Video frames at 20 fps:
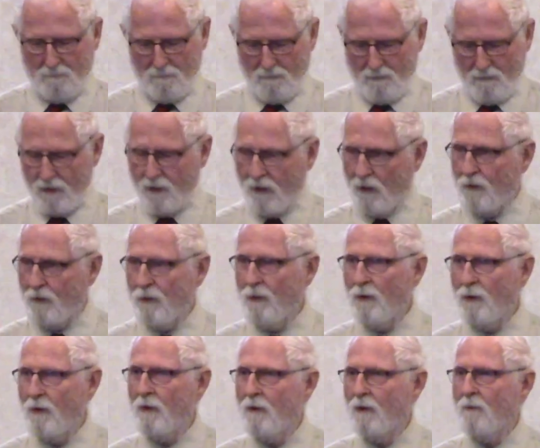The crew
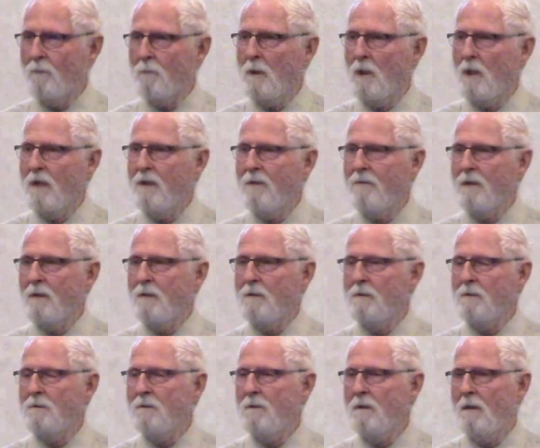couldn't believe it.
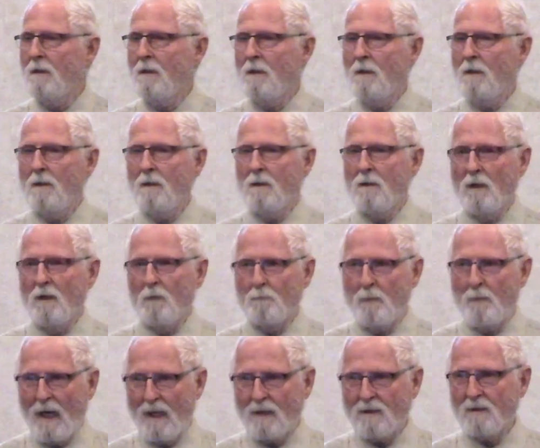The
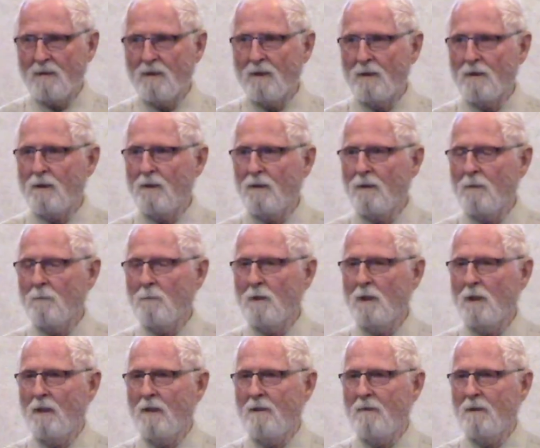passengers couldn't
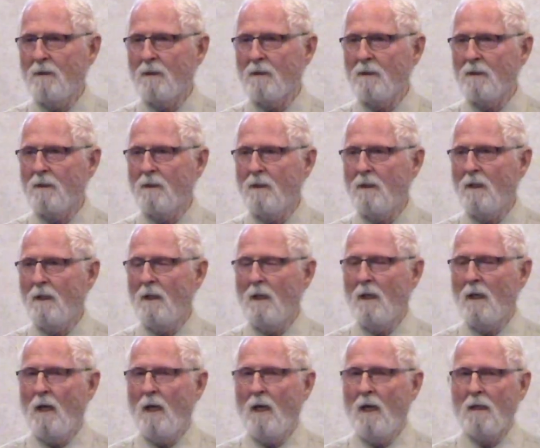believe it.
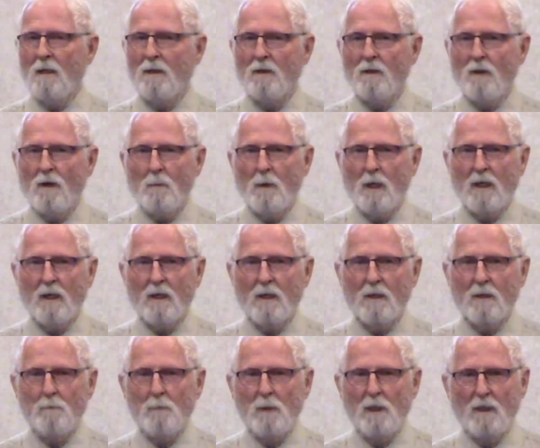Nobody
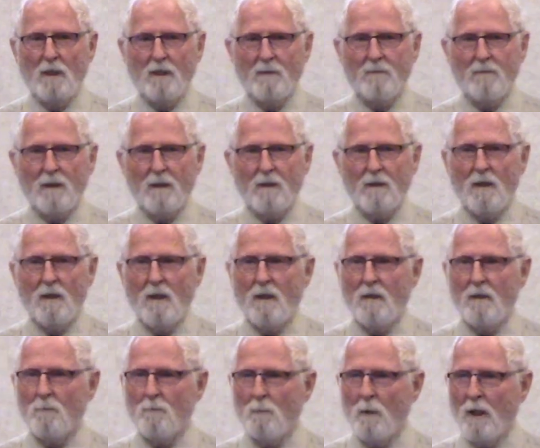could believe it,
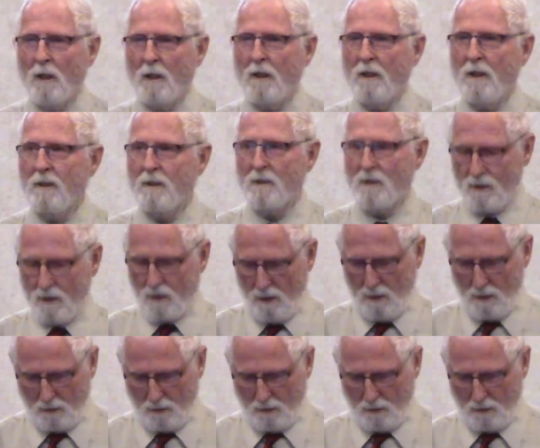but it sunk.